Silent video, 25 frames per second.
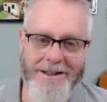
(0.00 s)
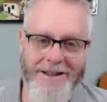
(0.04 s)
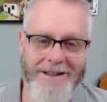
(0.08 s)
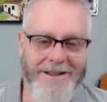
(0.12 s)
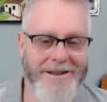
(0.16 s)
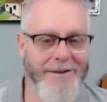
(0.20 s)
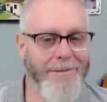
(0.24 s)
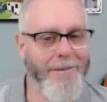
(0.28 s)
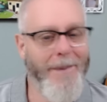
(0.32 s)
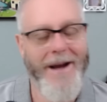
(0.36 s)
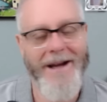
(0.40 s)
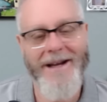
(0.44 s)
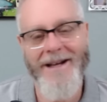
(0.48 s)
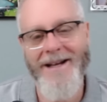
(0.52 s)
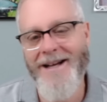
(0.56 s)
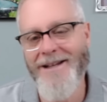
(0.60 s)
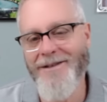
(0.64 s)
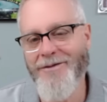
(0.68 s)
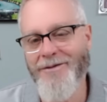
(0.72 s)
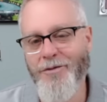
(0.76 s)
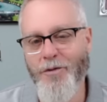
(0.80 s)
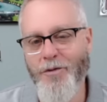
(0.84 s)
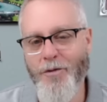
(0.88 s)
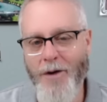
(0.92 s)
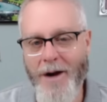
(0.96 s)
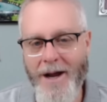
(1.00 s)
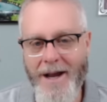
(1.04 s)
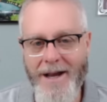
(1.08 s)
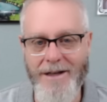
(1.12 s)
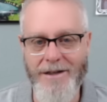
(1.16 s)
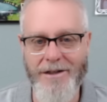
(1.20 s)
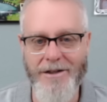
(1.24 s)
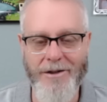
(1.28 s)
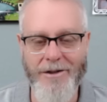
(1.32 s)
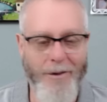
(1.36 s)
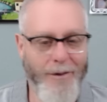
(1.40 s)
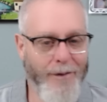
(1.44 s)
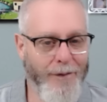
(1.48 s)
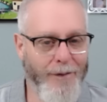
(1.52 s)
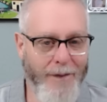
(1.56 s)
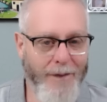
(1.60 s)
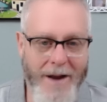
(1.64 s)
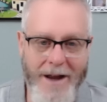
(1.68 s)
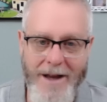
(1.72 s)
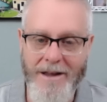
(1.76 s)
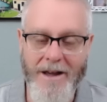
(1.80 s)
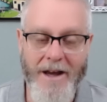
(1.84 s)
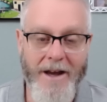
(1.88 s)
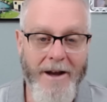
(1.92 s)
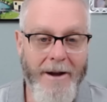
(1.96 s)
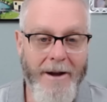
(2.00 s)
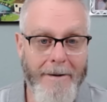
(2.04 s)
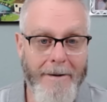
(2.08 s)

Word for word: It's by God's grace through faith.